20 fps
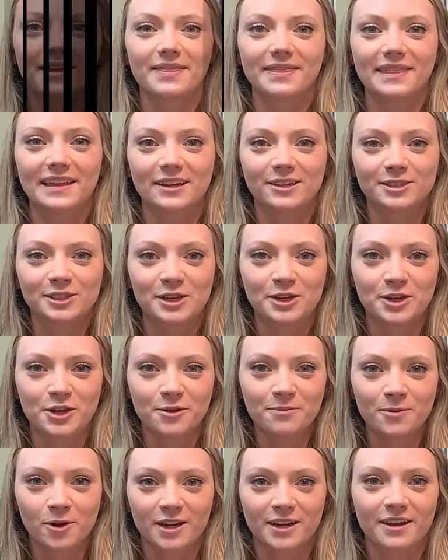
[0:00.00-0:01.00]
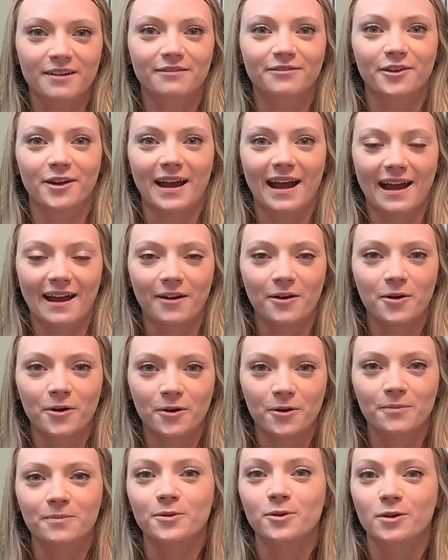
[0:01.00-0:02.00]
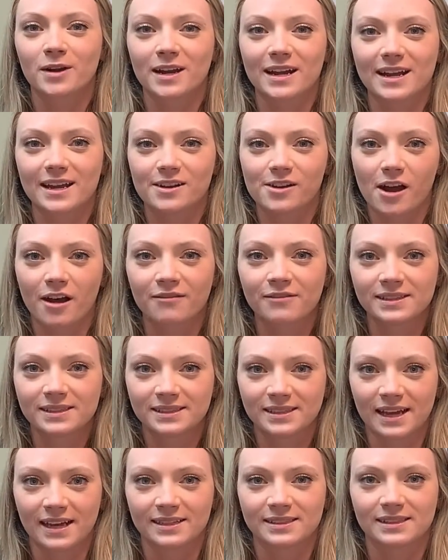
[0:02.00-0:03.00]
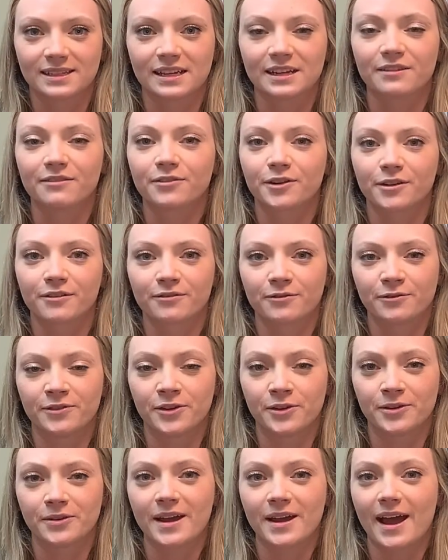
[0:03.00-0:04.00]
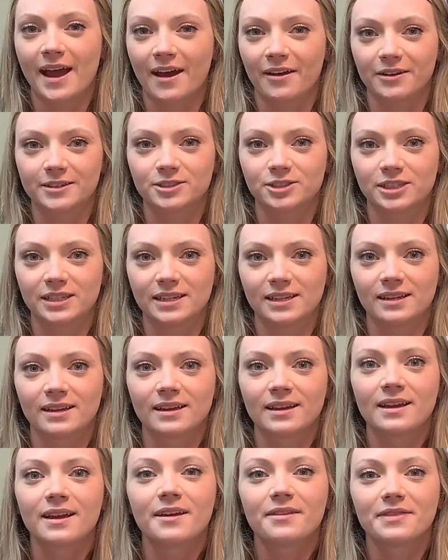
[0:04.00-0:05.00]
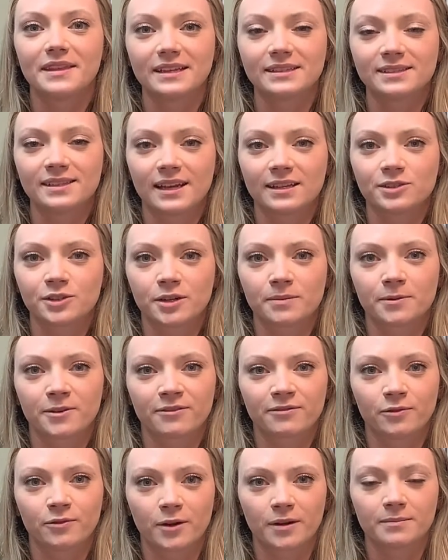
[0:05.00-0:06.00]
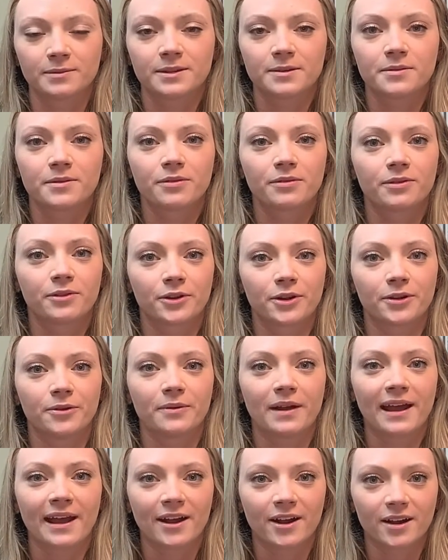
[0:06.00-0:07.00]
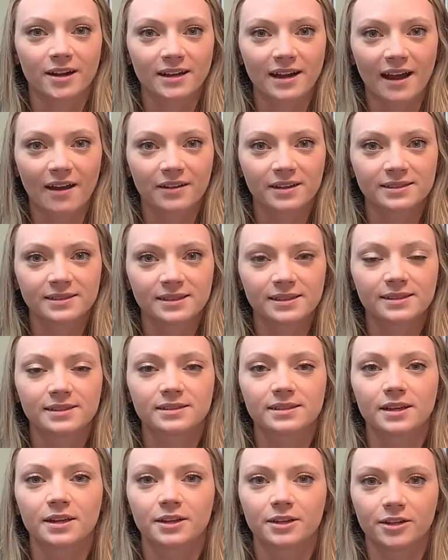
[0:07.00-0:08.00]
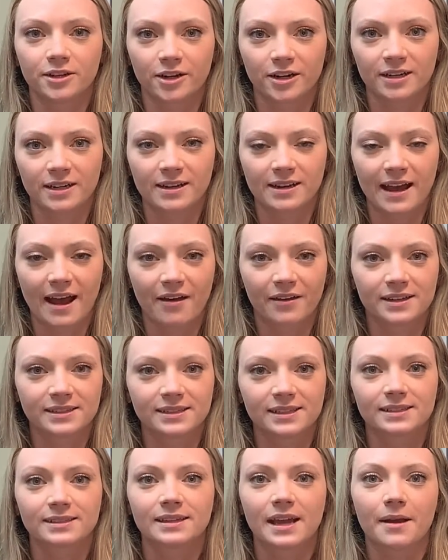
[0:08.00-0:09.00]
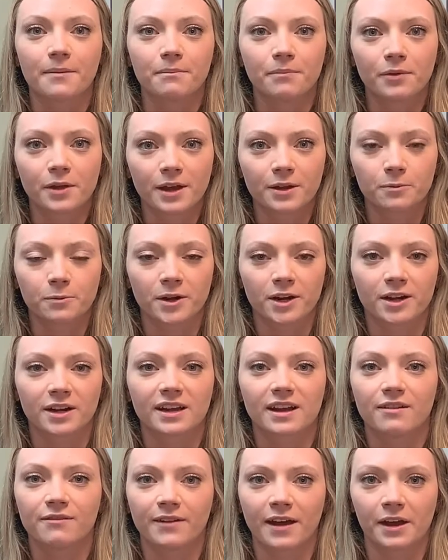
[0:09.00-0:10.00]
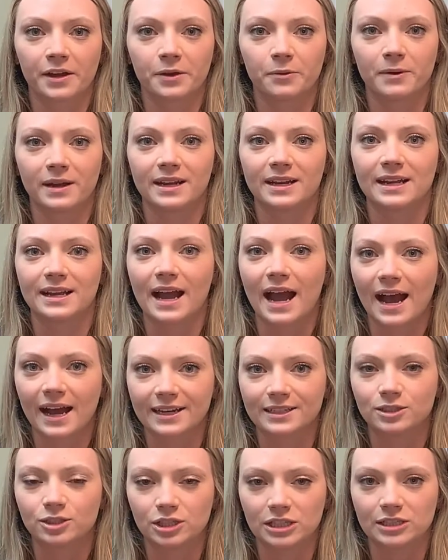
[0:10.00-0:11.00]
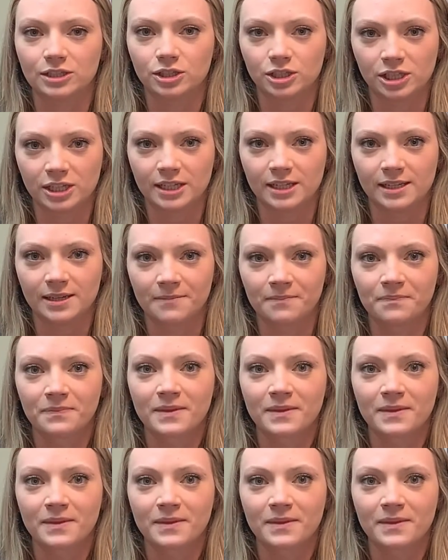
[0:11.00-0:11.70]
There's a new market for at-home or in-office testing for food allergy. These tests are performed through hair analysis, urine analysis, and blood work evaluating IgG.